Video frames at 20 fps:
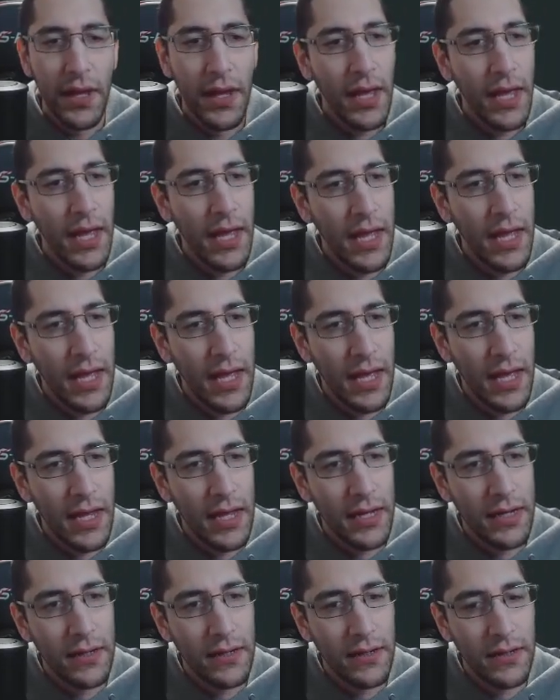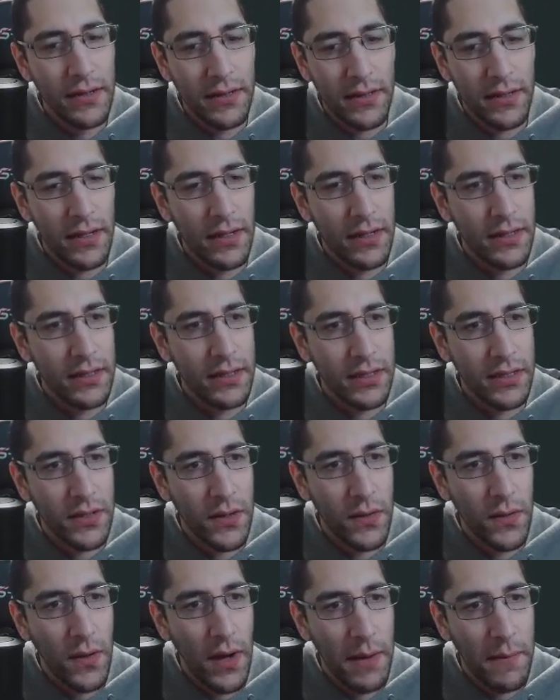And
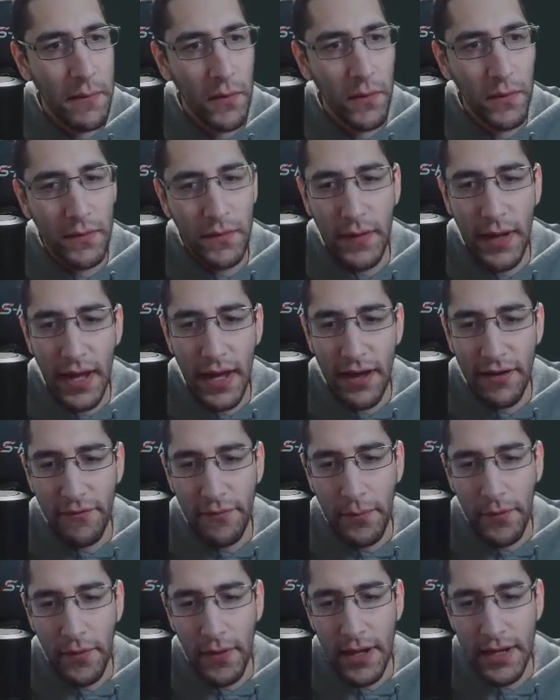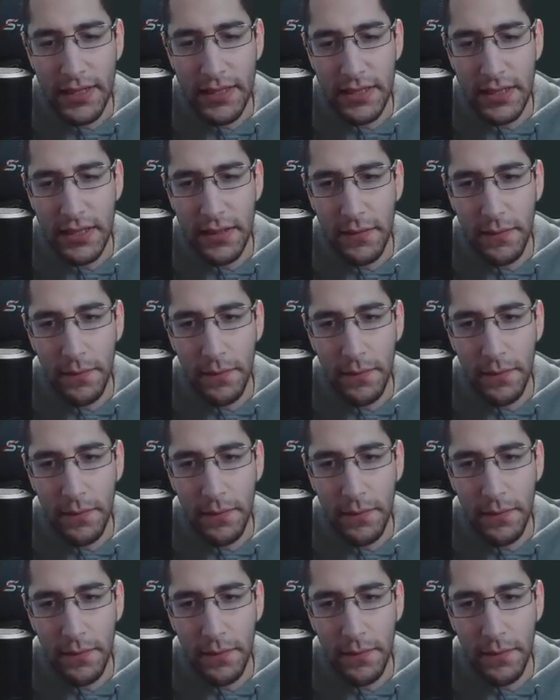so I'm going to have plus